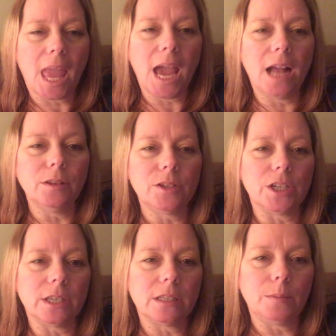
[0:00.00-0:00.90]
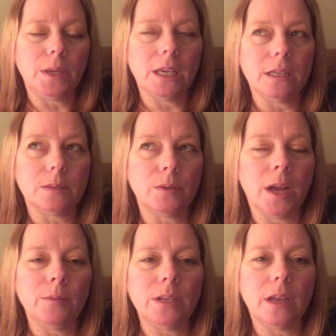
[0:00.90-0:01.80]
allergist, because when
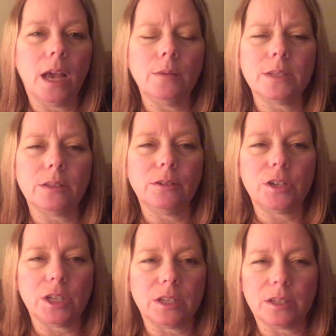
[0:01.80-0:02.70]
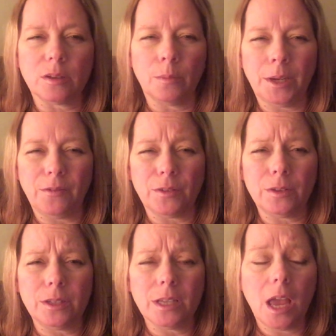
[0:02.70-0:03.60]
I went, I was allergic to so many
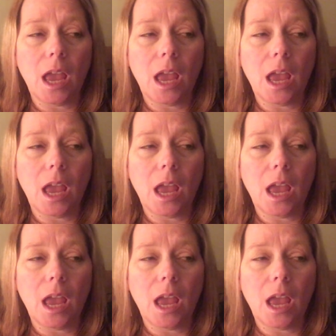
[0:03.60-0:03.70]
foods.